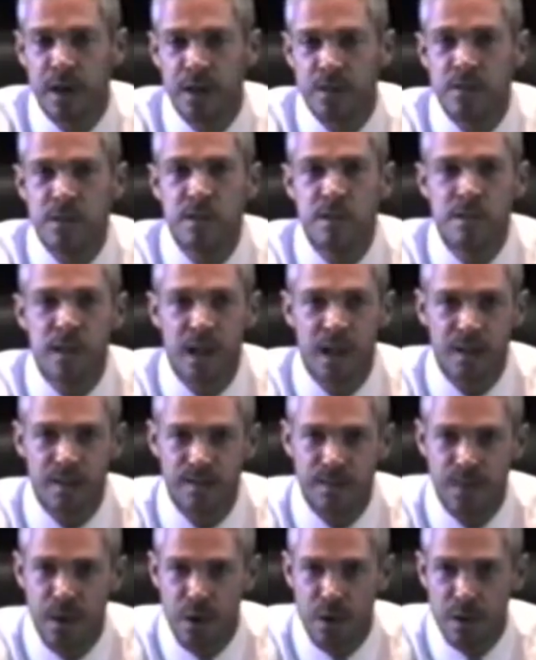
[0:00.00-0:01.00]
device to take
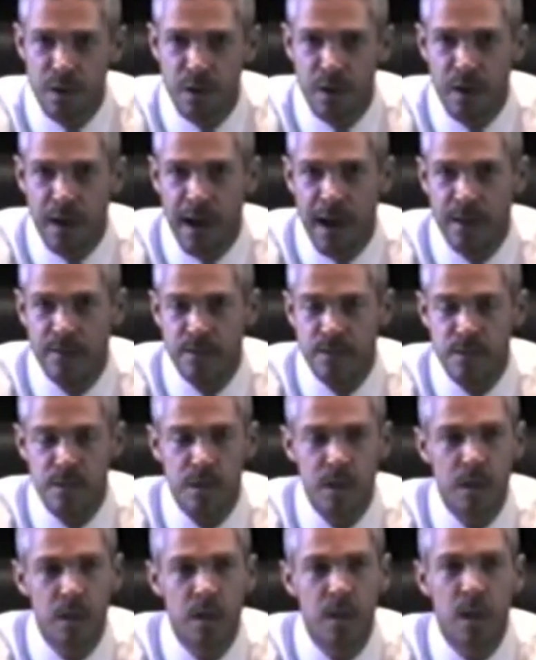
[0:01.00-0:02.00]
photographs,
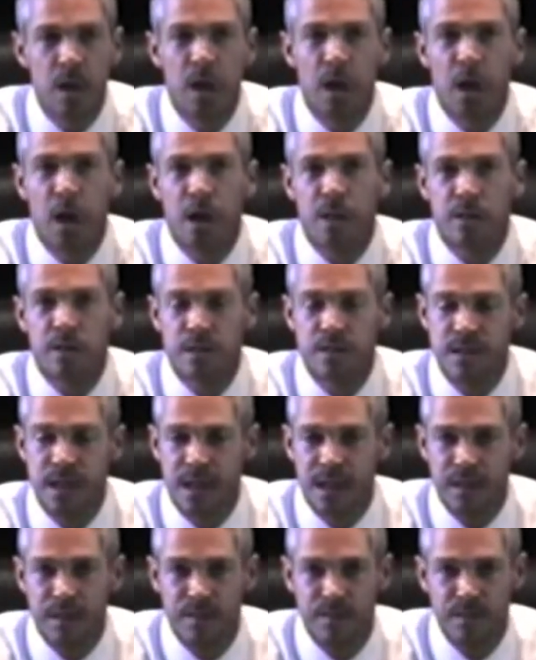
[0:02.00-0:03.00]
to
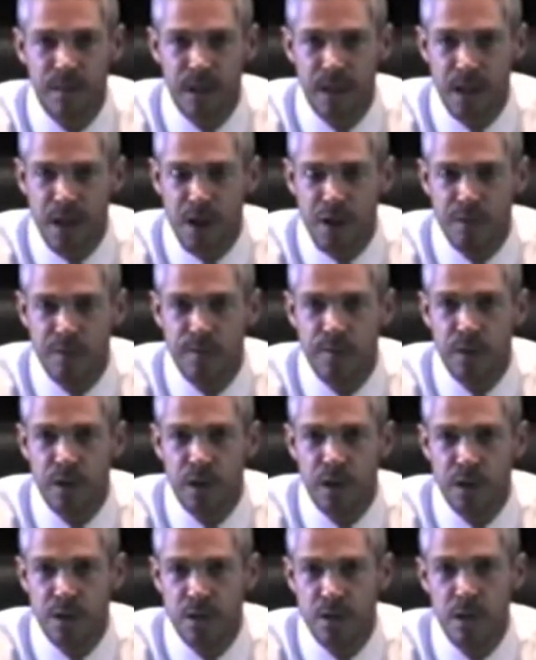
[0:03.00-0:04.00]
take video
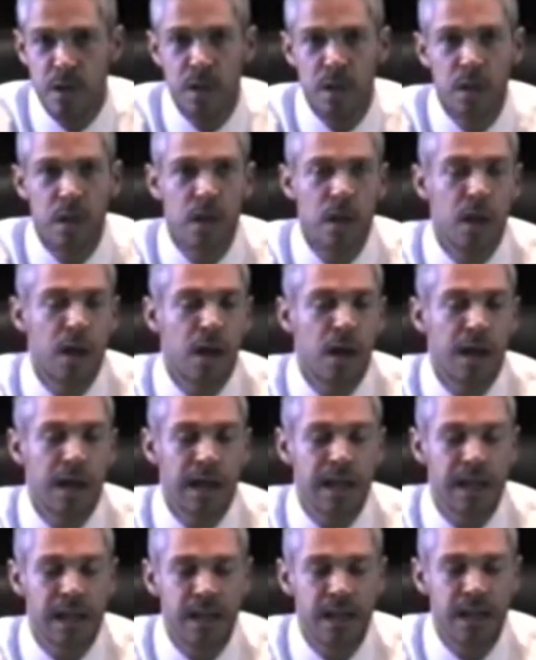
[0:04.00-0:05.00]
footage,
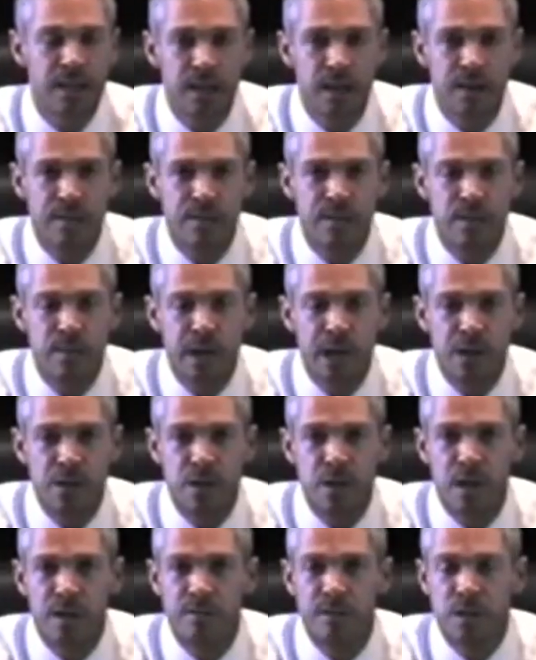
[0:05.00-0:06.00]
get the
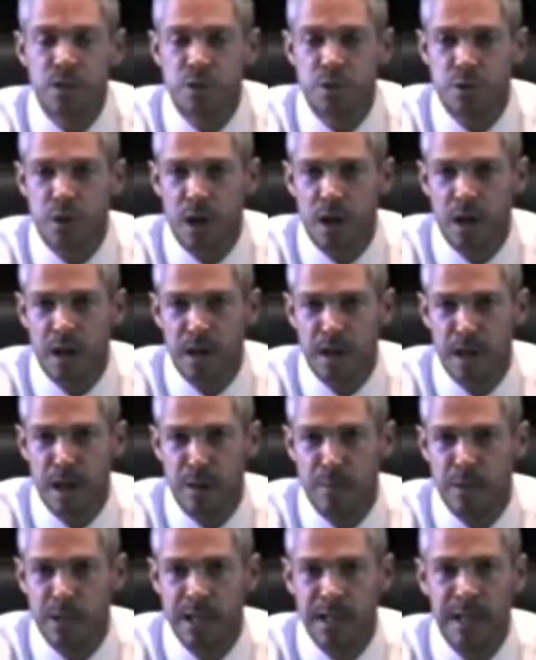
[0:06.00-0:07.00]
information of the trucking
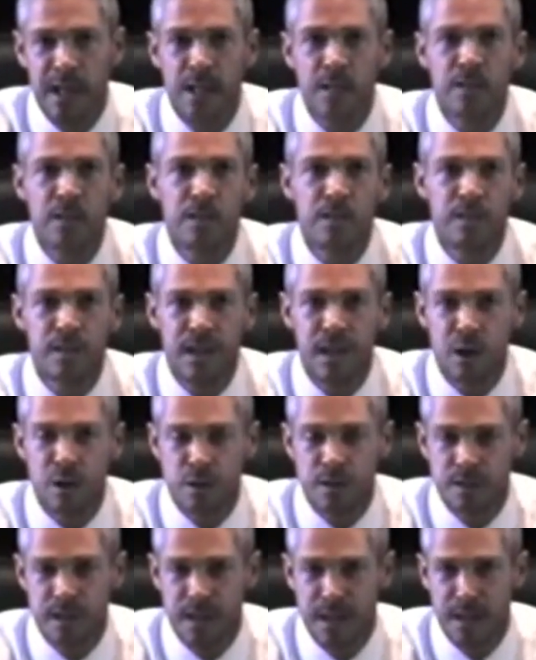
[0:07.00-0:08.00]
company, get the
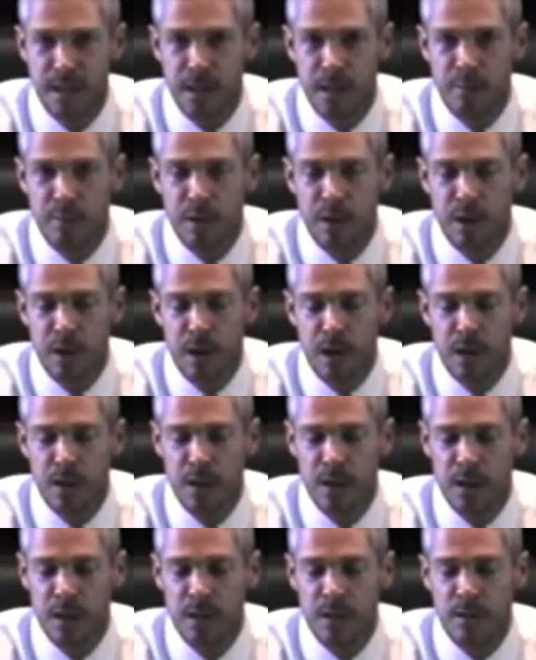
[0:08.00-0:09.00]
DOT number
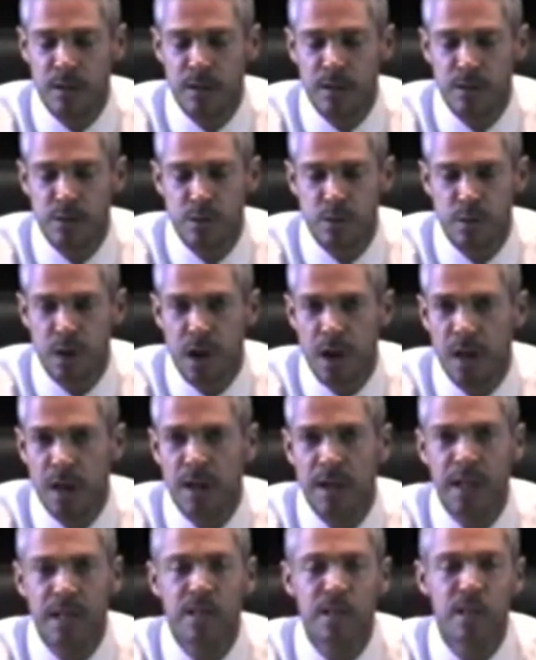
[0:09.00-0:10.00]
on the
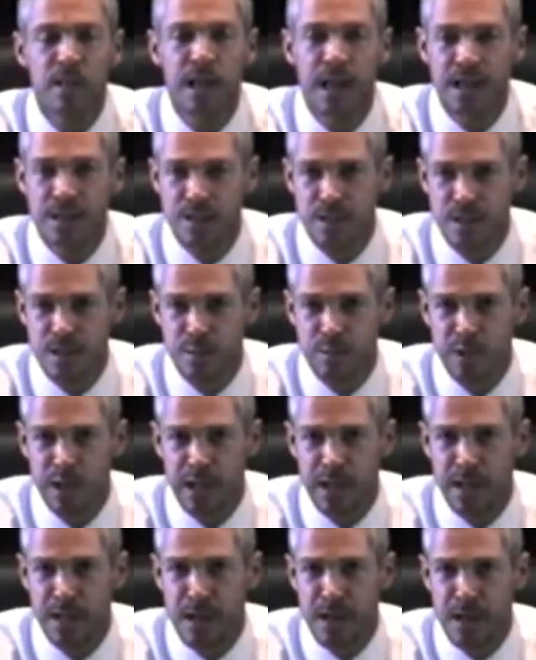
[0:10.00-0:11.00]
truck, get the license
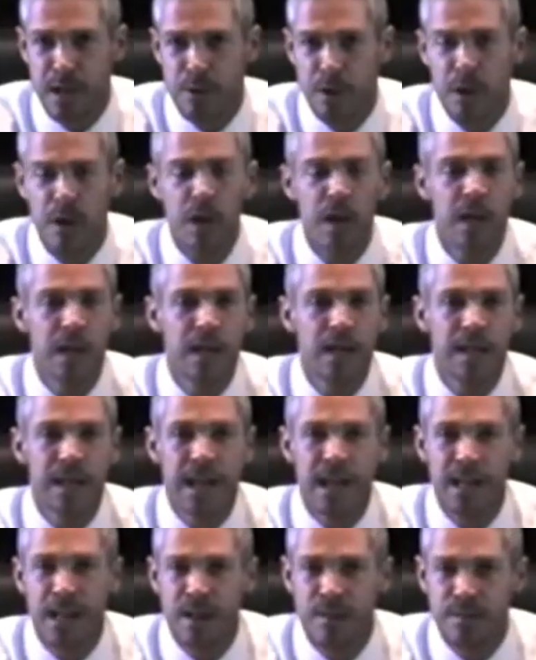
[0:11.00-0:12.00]
plate number,
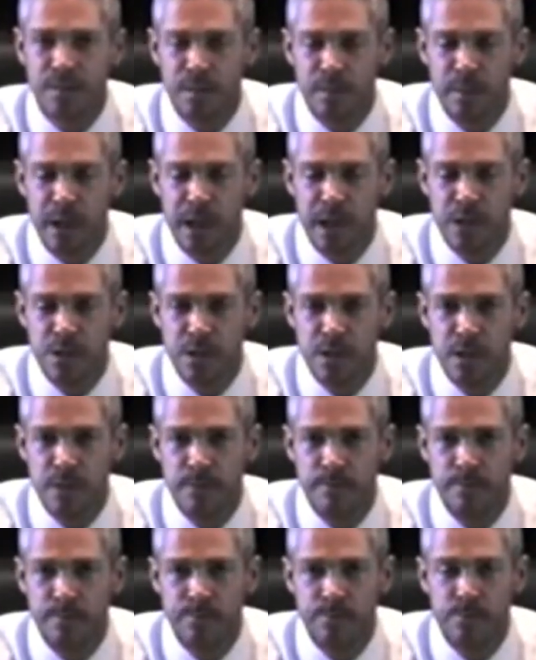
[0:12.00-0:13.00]
get
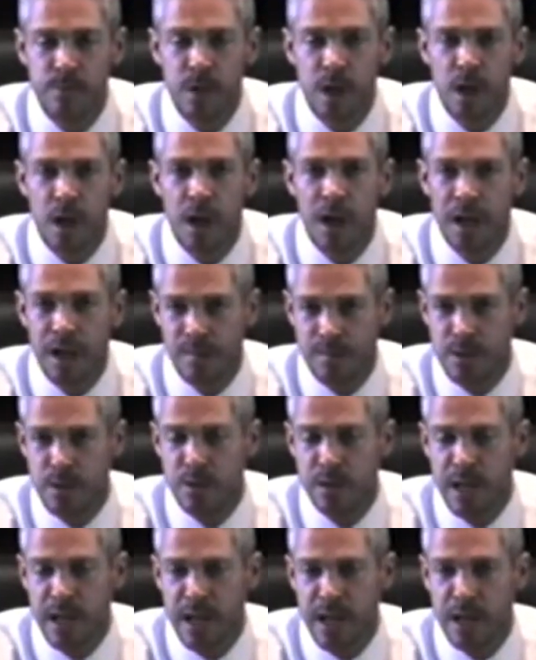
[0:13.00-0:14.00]
information, if
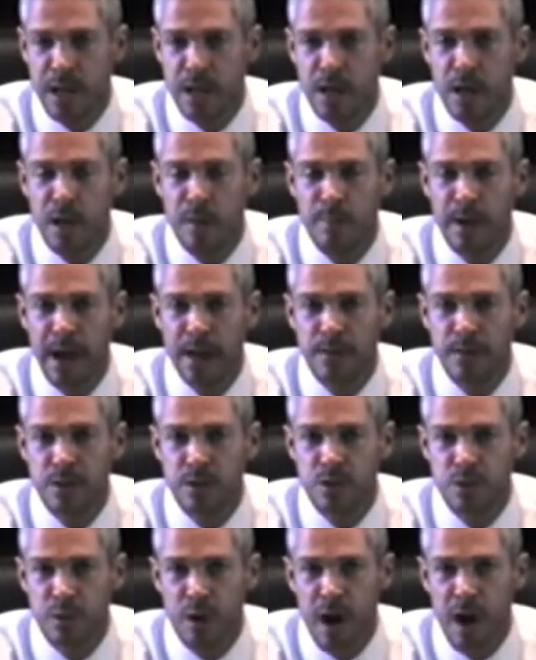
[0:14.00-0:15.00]
you can, about
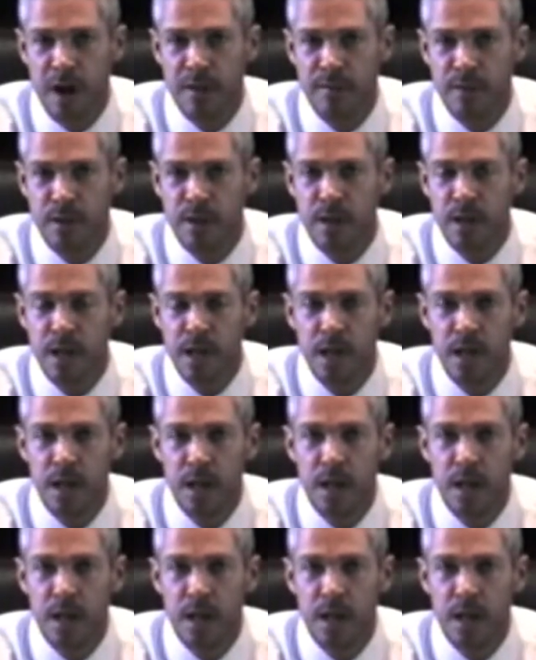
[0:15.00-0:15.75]
the driver,